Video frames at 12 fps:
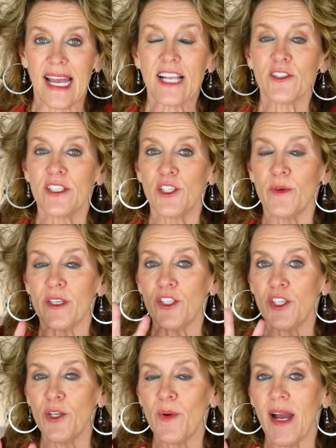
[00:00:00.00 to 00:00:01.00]
I actually do a
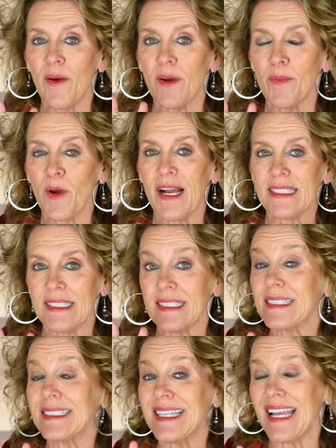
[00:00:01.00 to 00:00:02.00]
2-hour
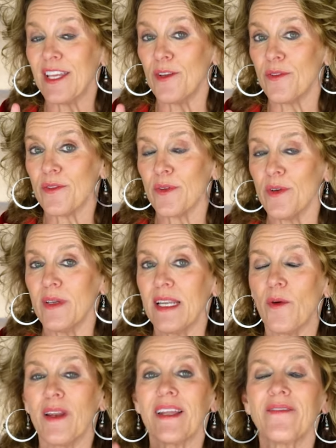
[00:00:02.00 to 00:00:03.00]
process to take you through it.
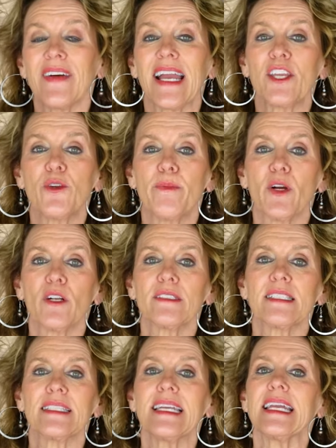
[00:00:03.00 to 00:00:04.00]
And I want to invite you
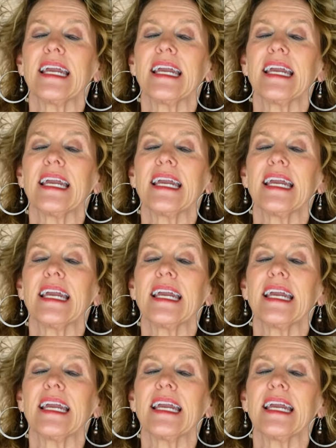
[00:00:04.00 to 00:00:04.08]
personally.